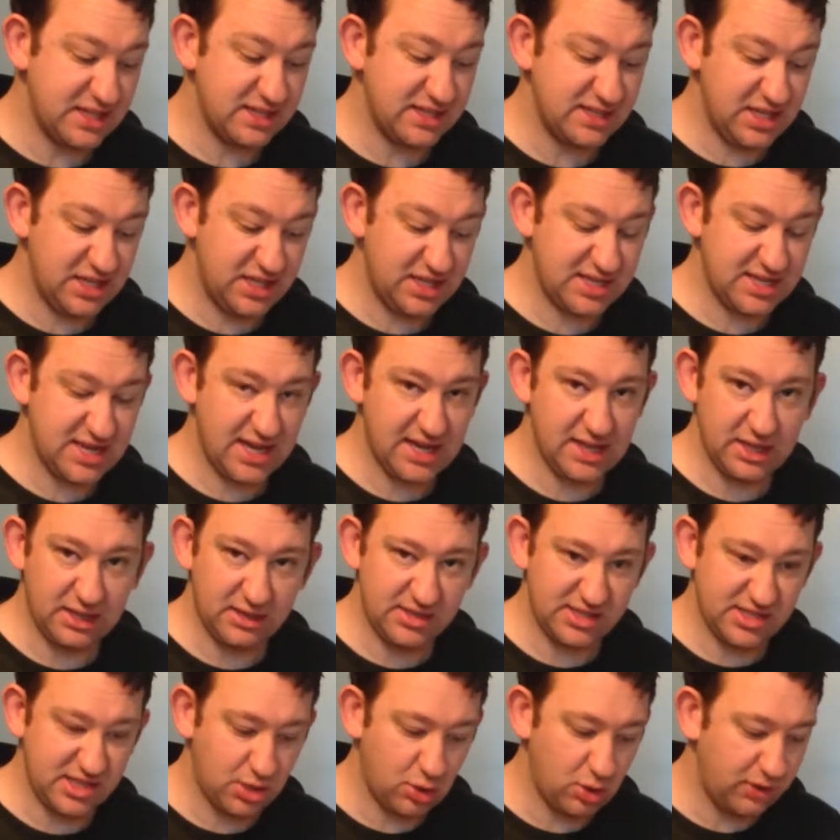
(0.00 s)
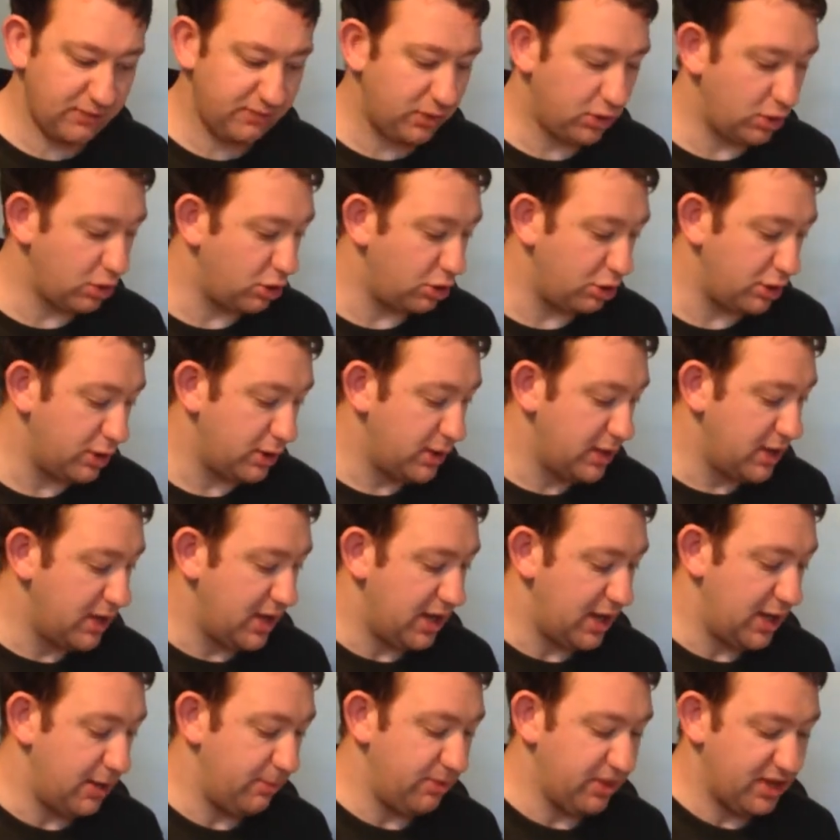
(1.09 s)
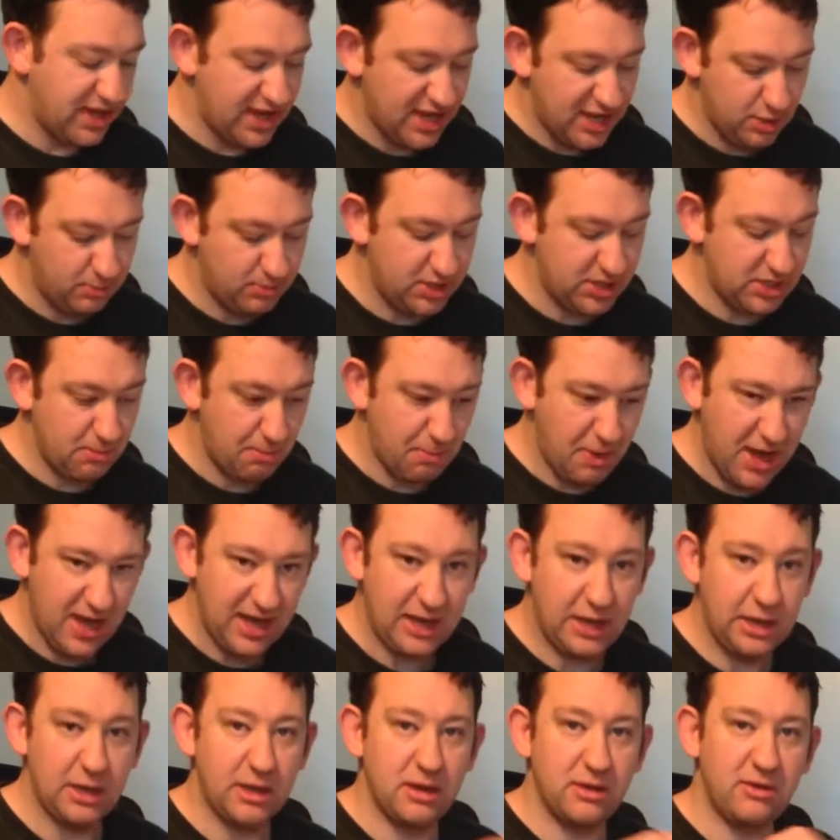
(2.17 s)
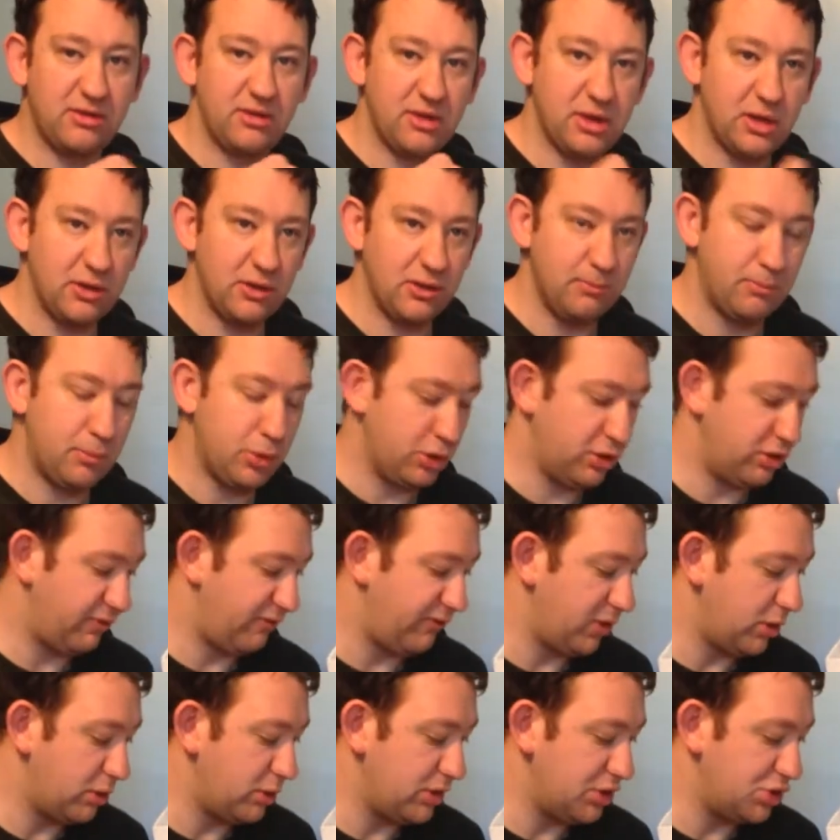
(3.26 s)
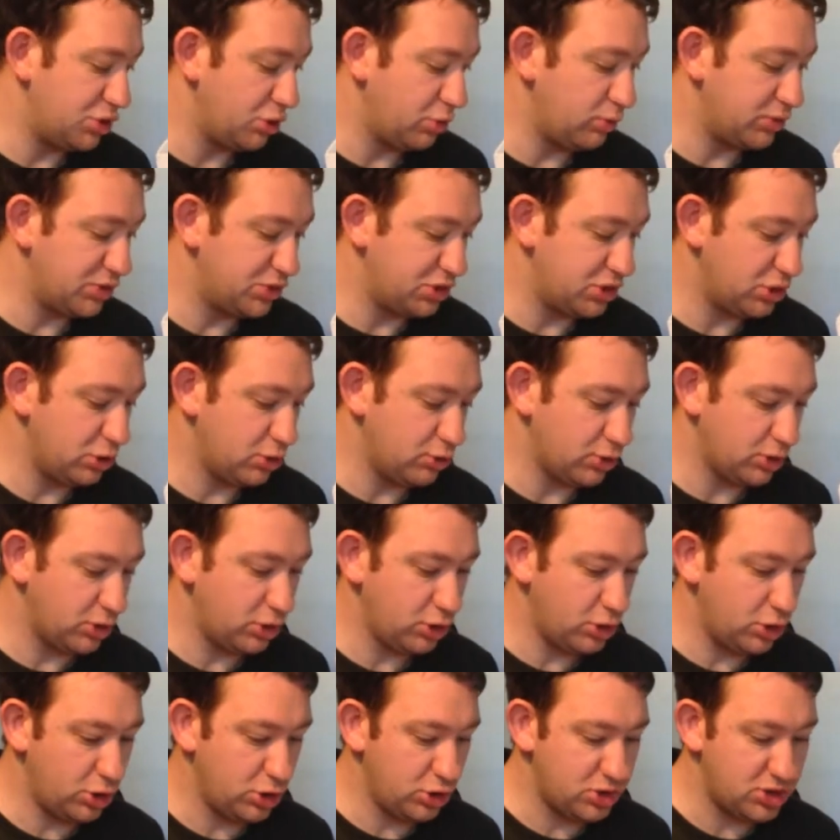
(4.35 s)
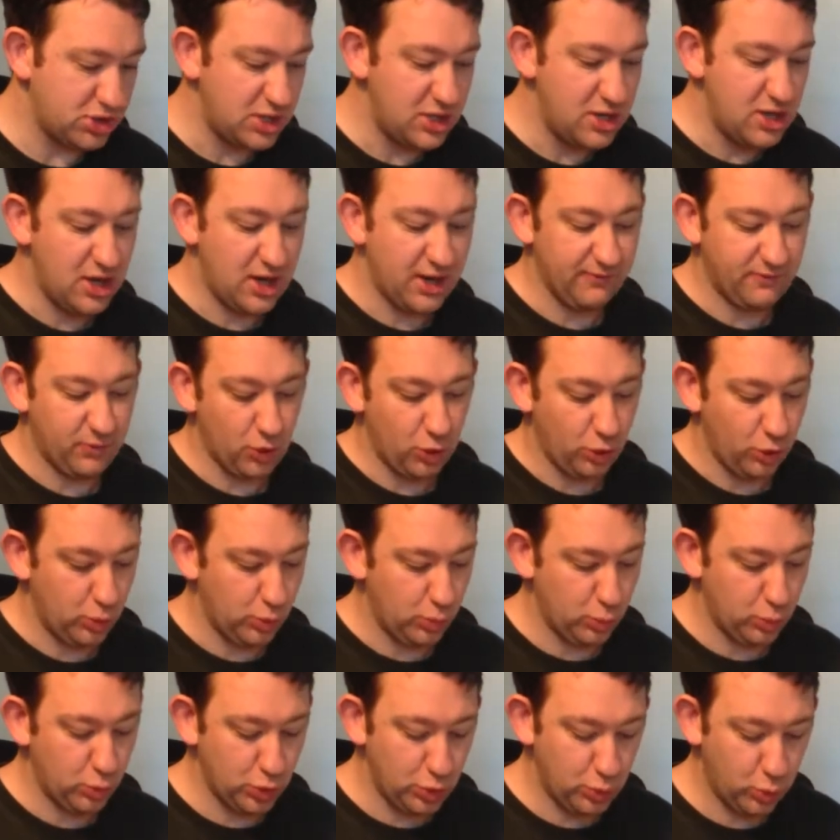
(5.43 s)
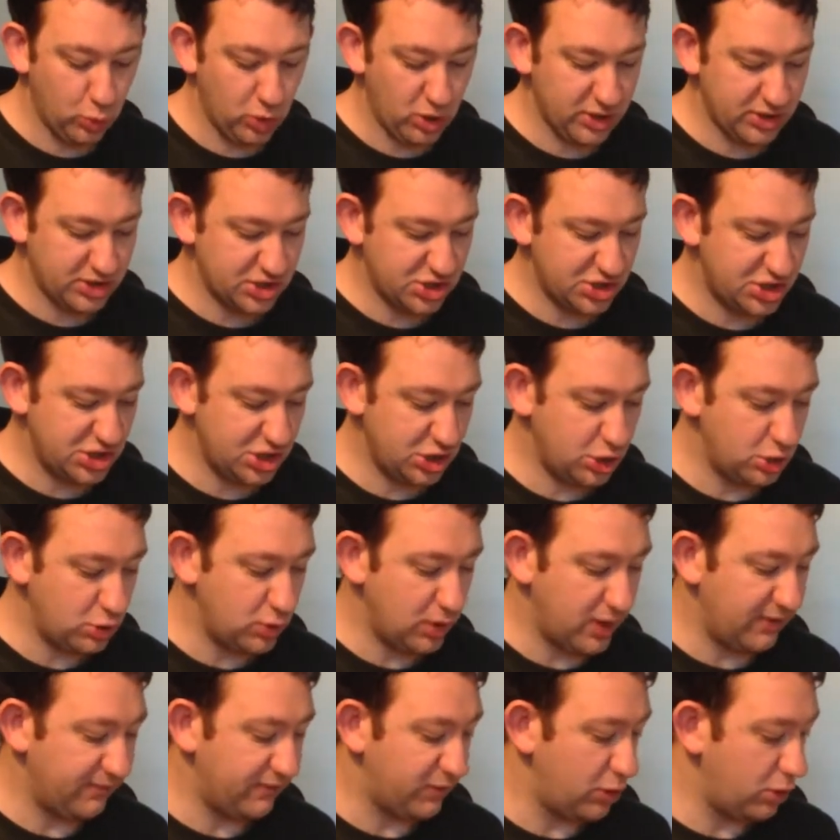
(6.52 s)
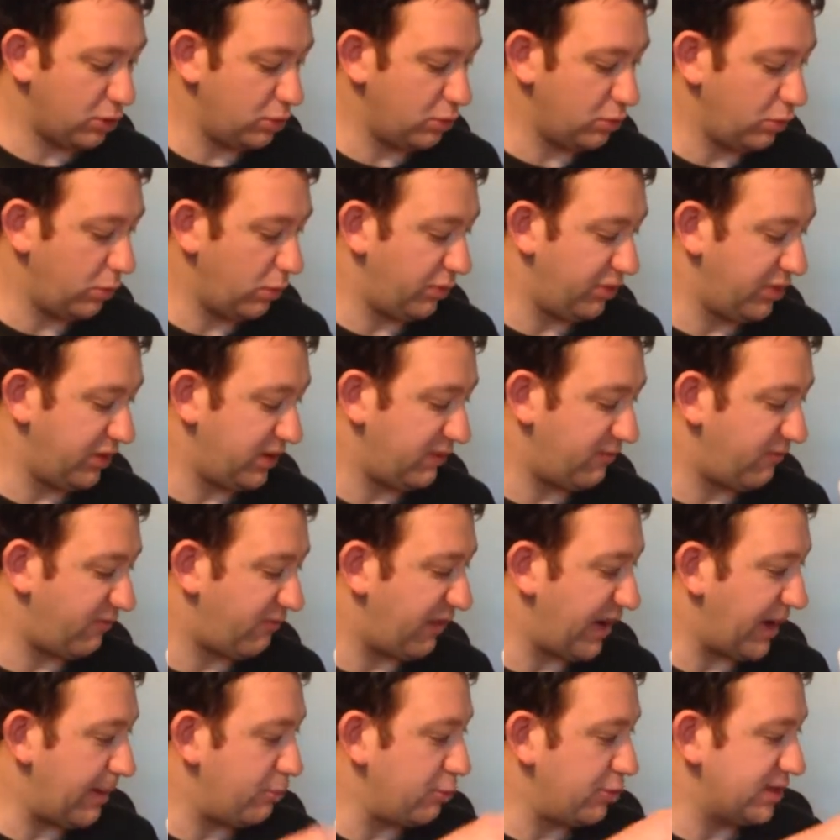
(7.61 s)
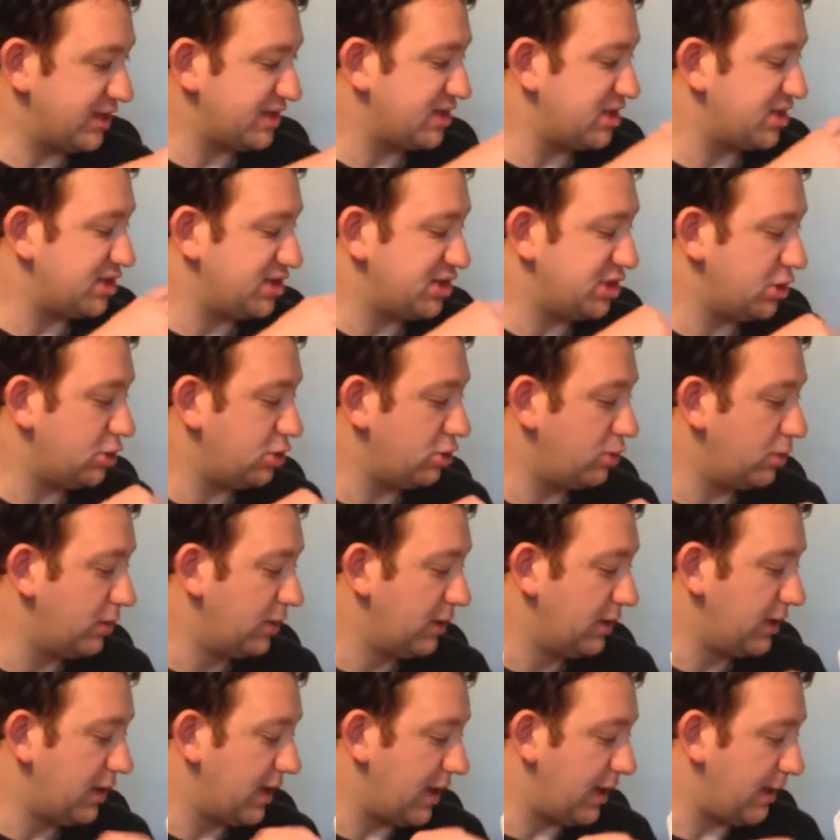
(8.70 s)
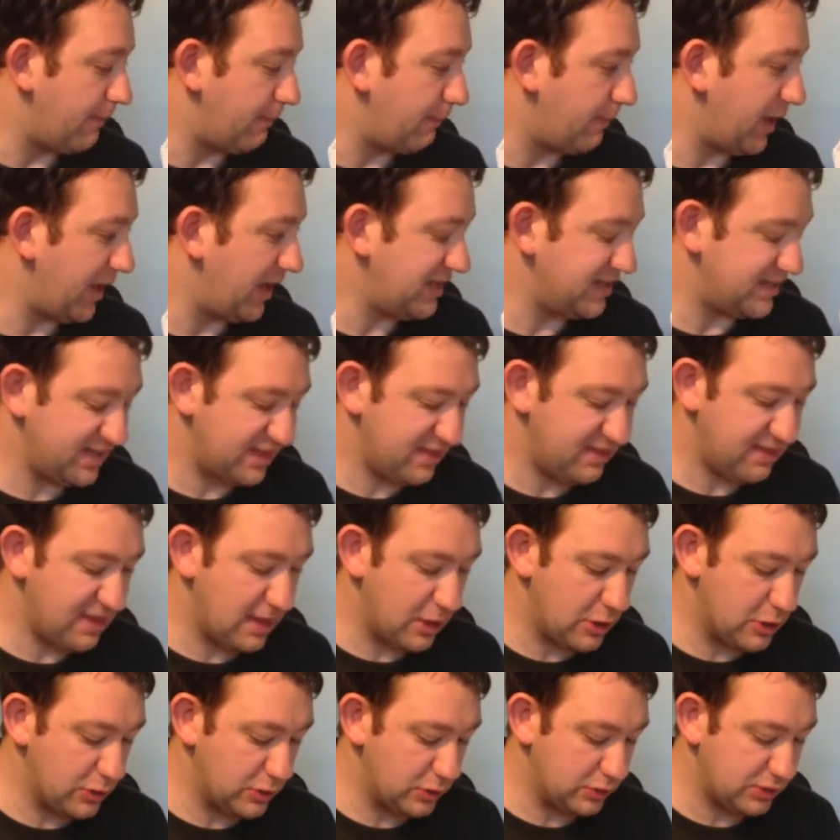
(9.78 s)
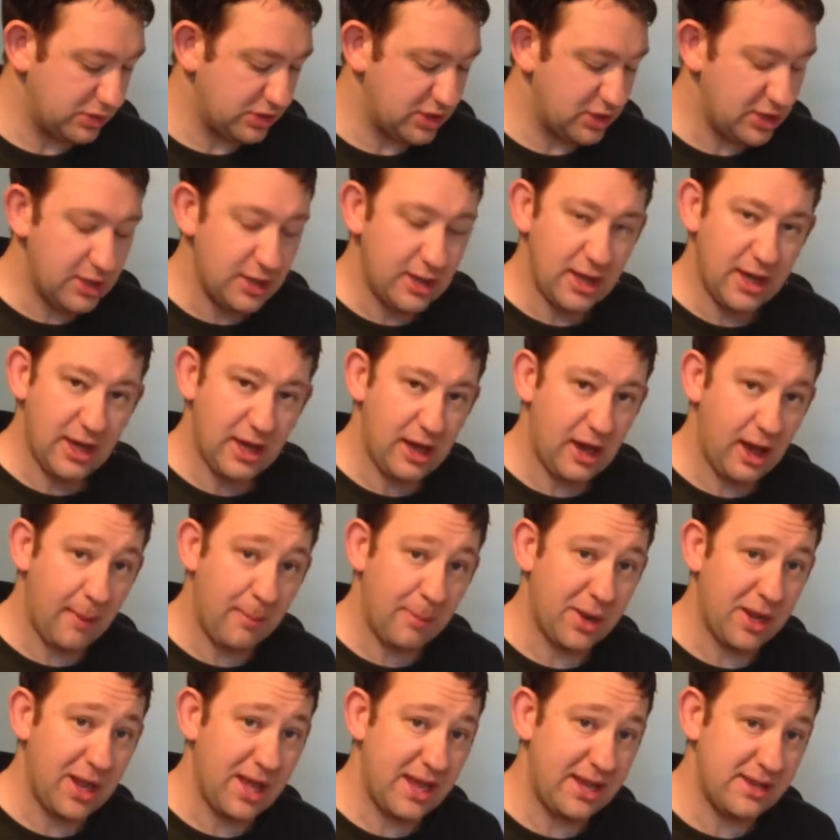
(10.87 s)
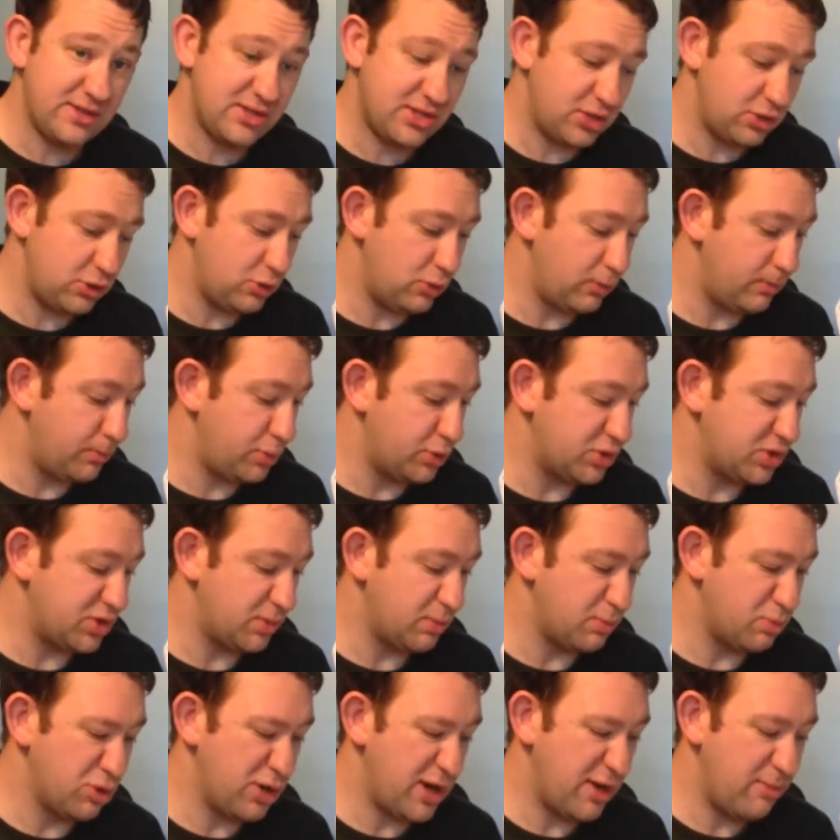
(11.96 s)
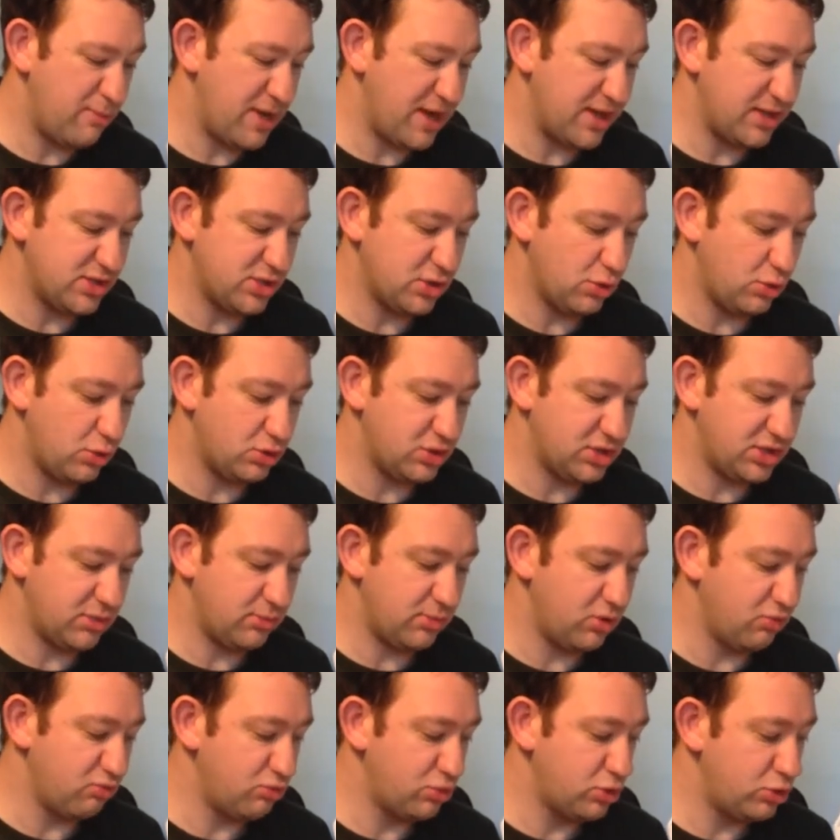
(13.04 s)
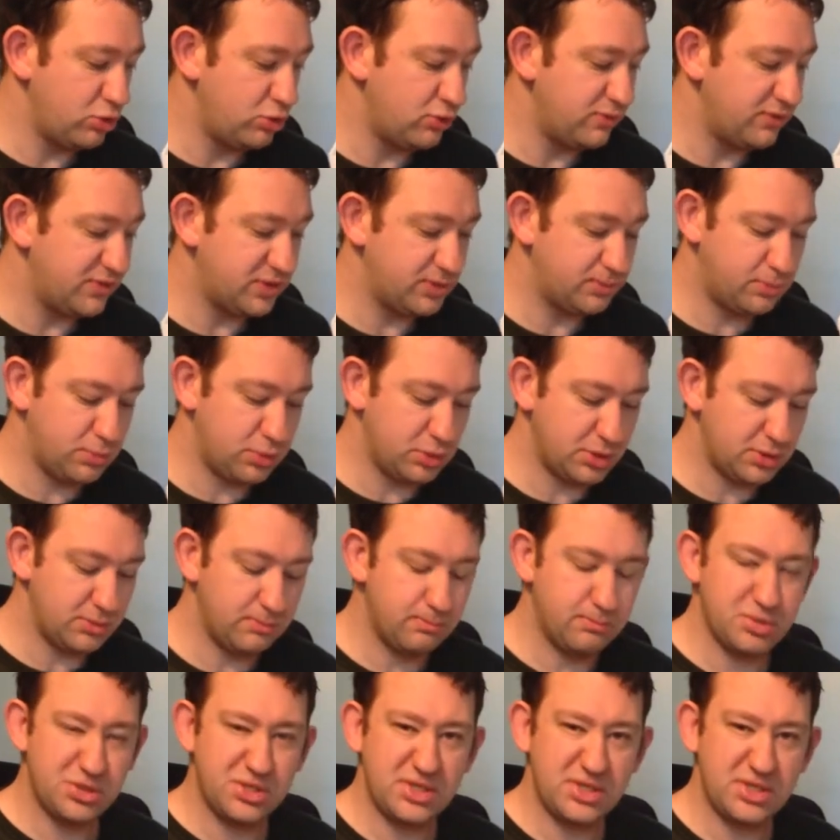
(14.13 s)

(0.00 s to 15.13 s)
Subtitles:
and detailing. So I've got the canopy to paint and to put the foliage on, which should look good. I've got the woodwork to do, I've got all the fabrics to do, painting those. I plan to put some prayer mats on some of the roofs, put